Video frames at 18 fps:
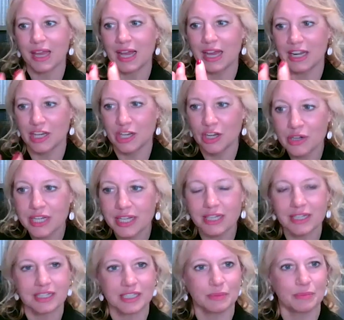and
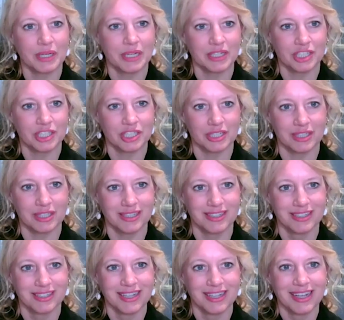looking at a
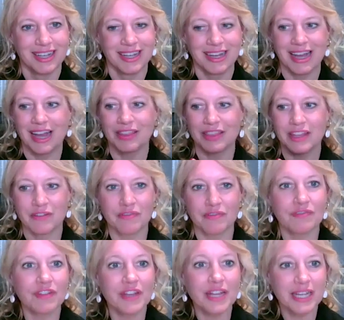miniature and
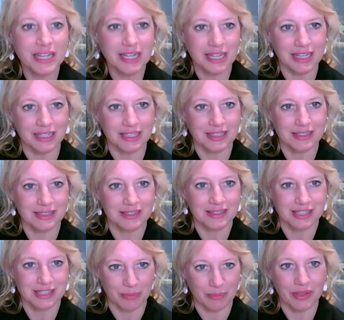then feeling
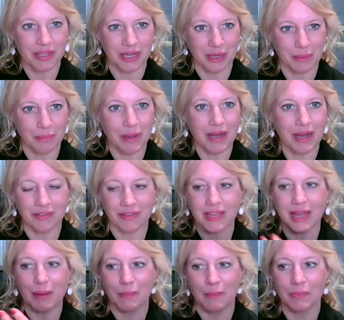something about
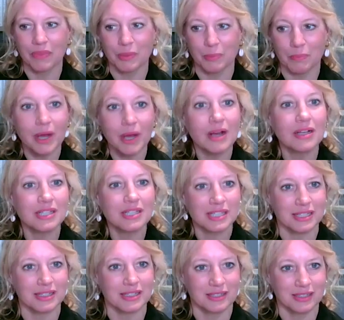that, the
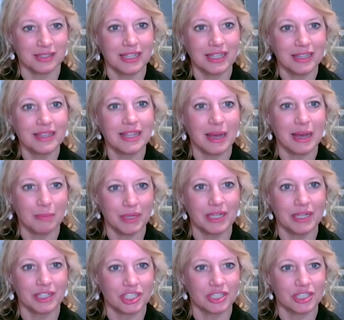person in that
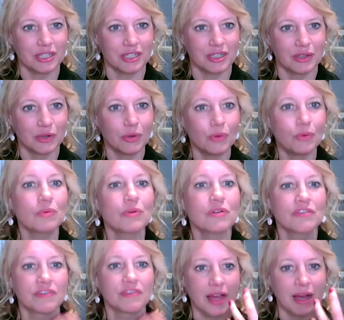miniature, all
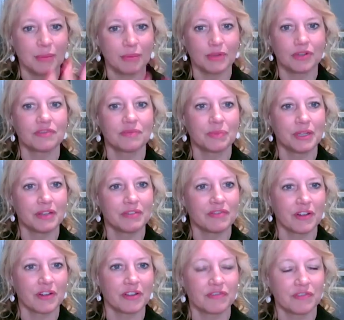of that would have been
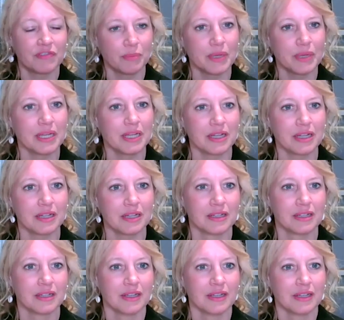very familiar